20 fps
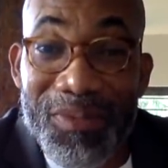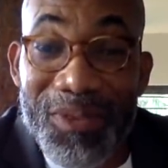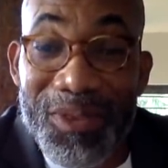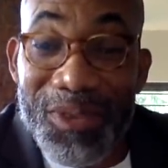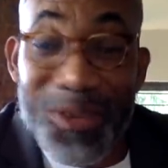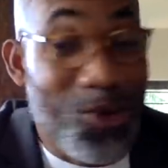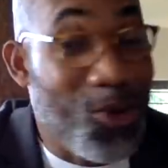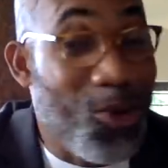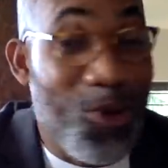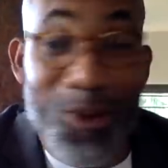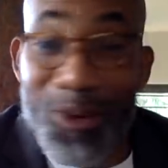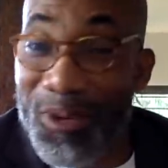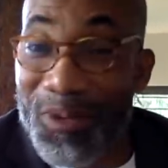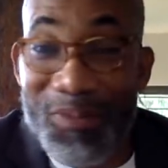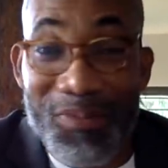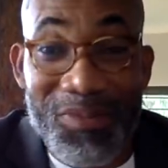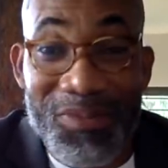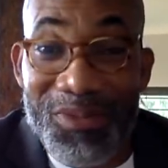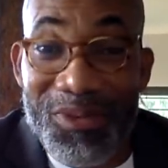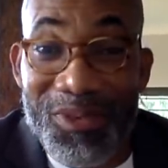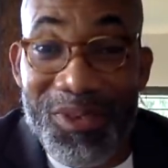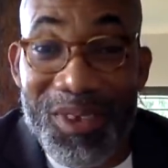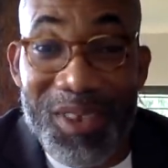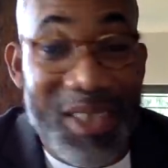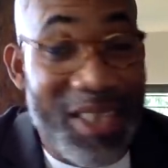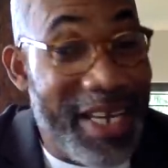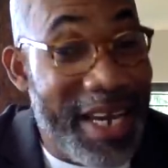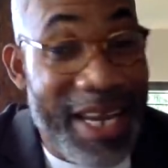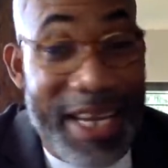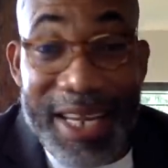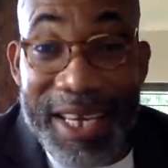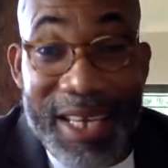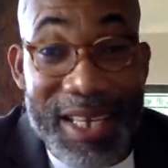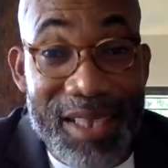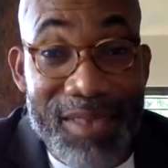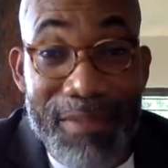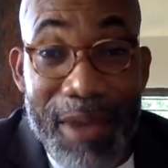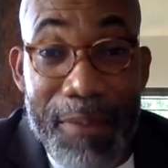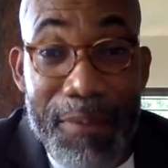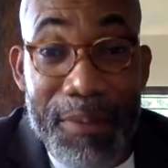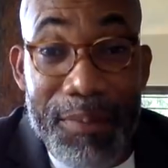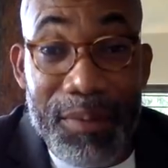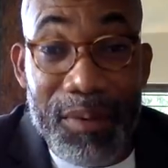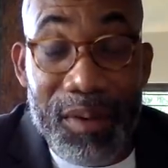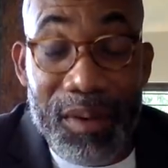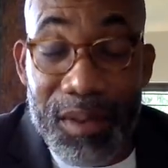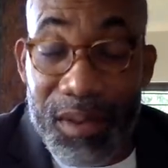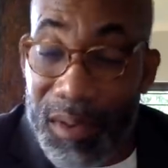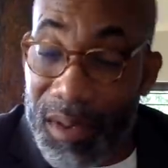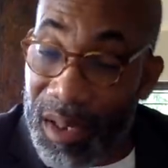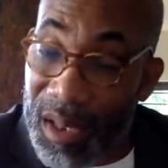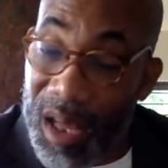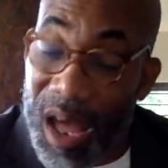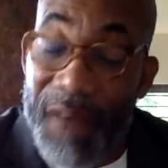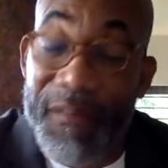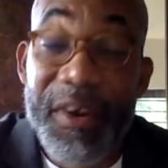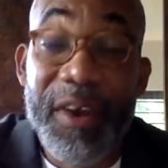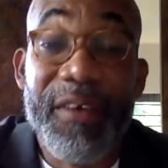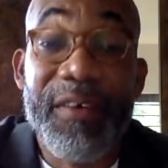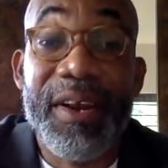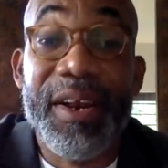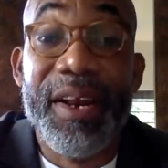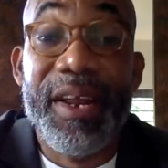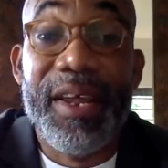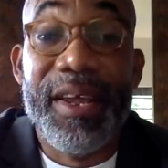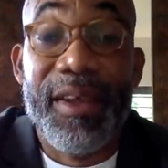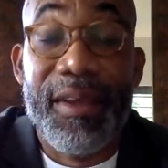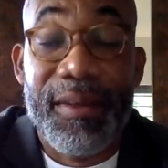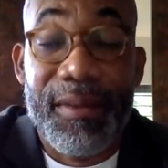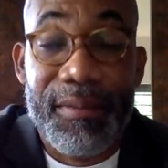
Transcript: So, there it is, my people. Have a great day.